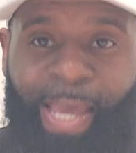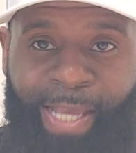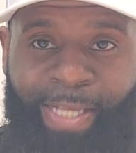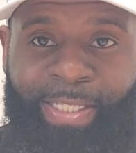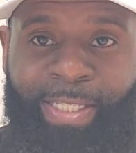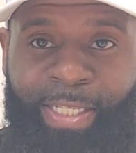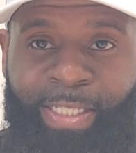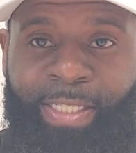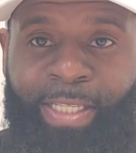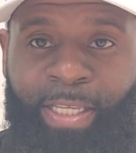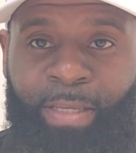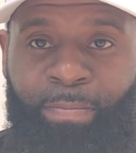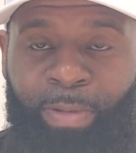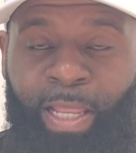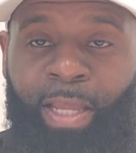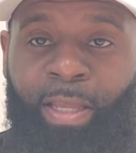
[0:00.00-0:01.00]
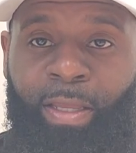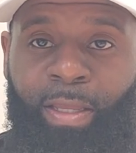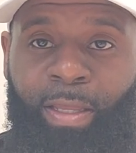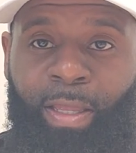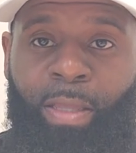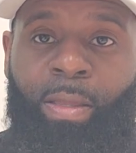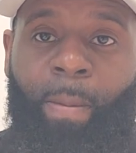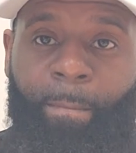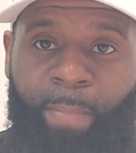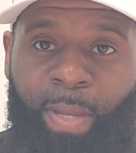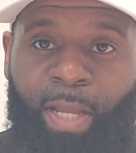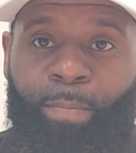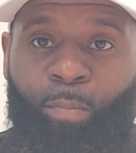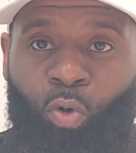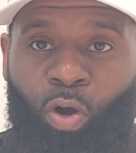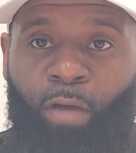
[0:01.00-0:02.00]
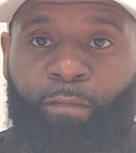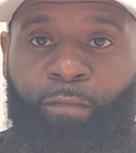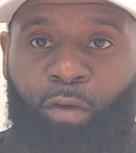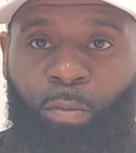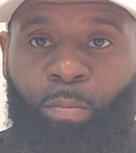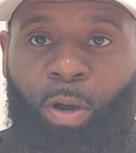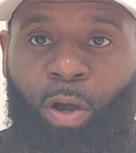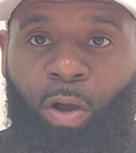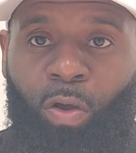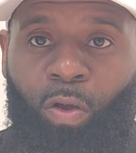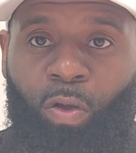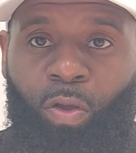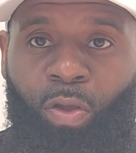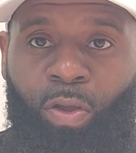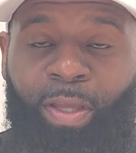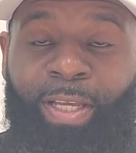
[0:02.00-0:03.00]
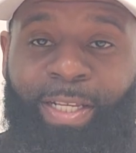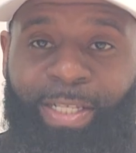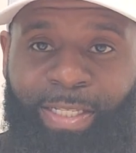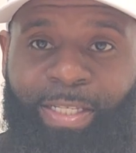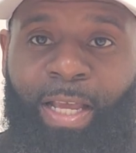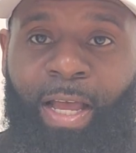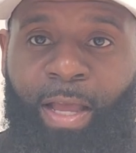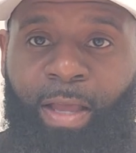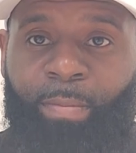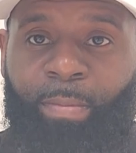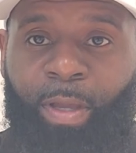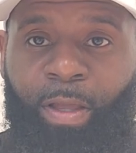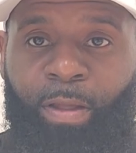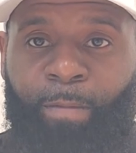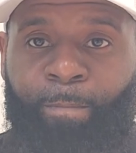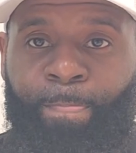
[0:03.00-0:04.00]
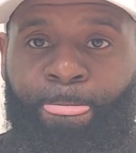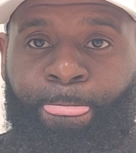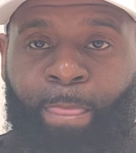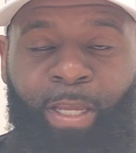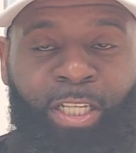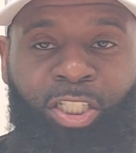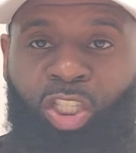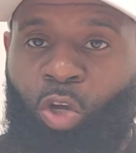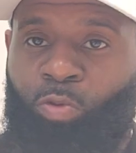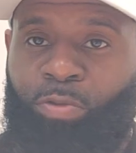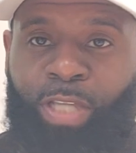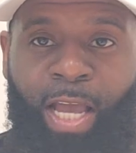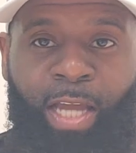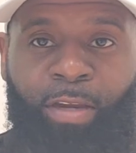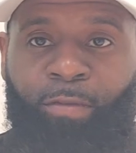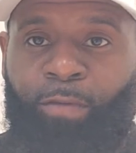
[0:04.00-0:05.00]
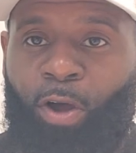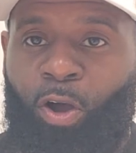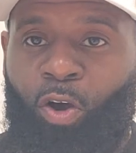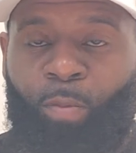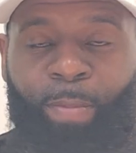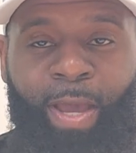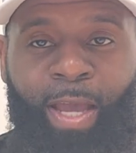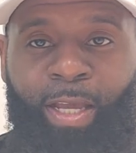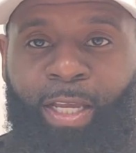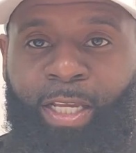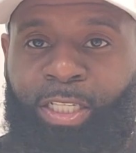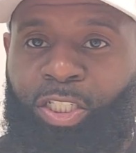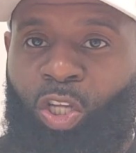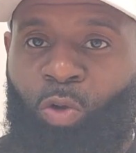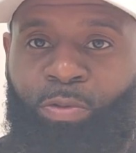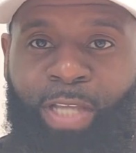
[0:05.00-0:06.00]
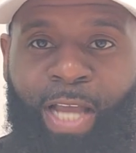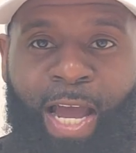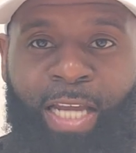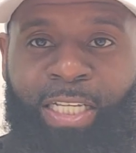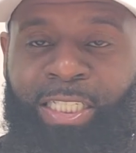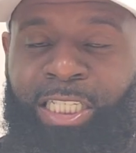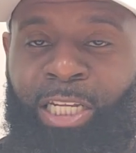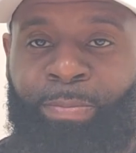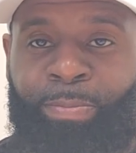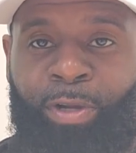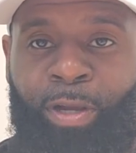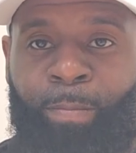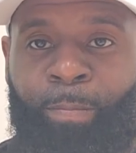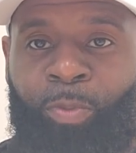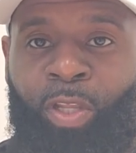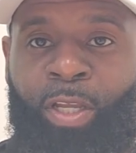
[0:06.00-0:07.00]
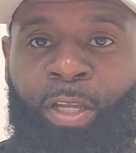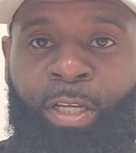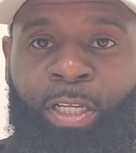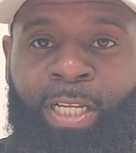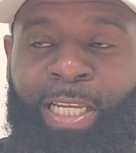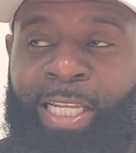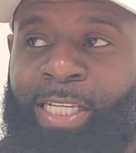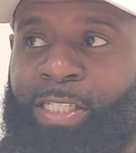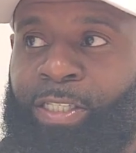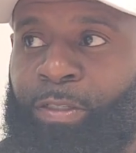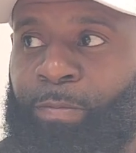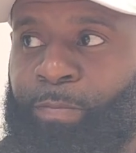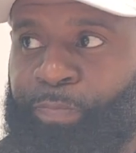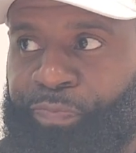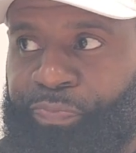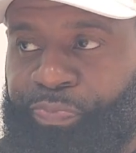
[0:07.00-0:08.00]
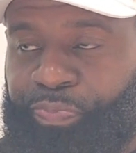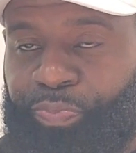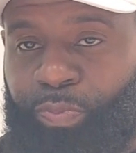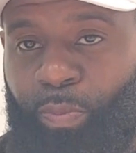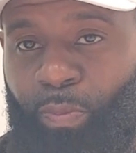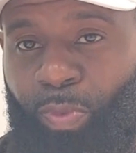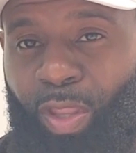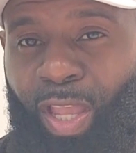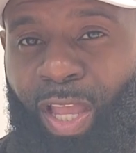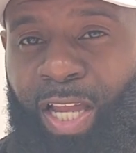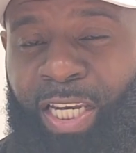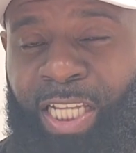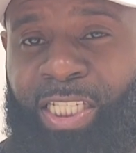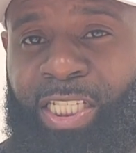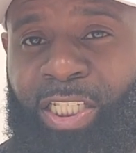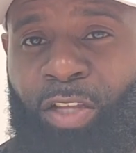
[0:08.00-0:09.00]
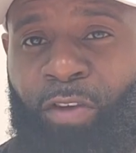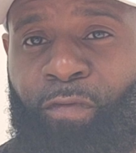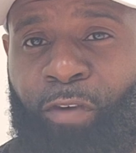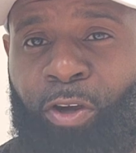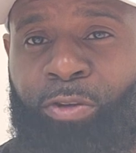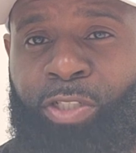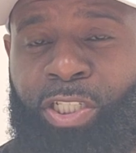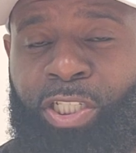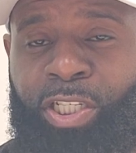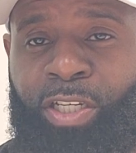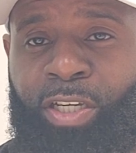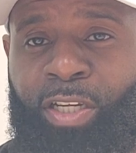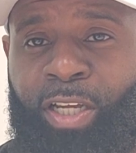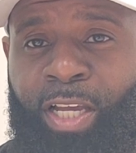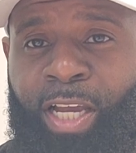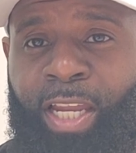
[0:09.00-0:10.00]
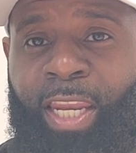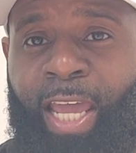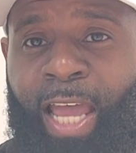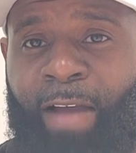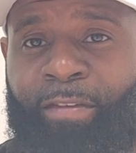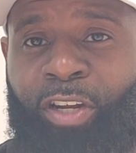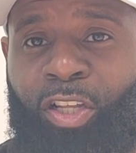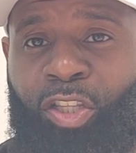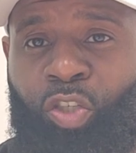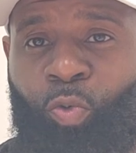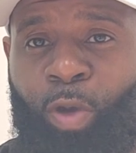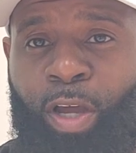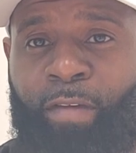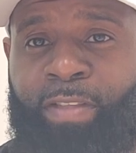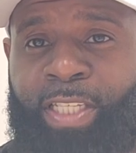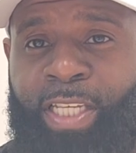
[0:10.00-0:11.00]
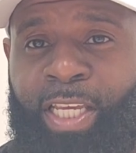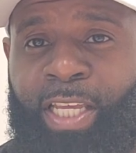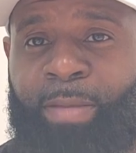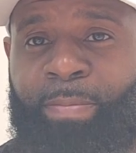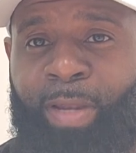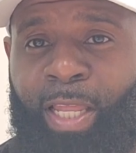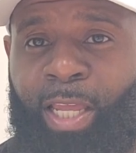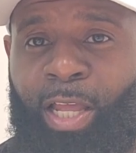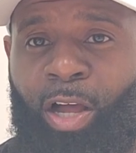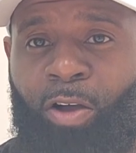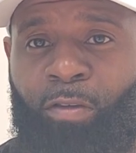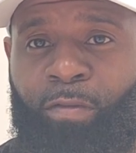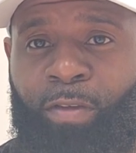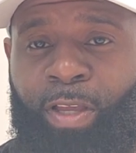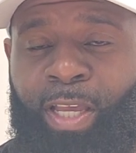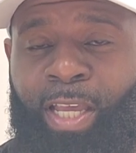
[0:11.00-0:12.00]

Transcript: SEC play, big boy football. It's time, man. It's no time to fall back. It's no time to slip up. Listen, this is the first year they're having a 12-team playoff.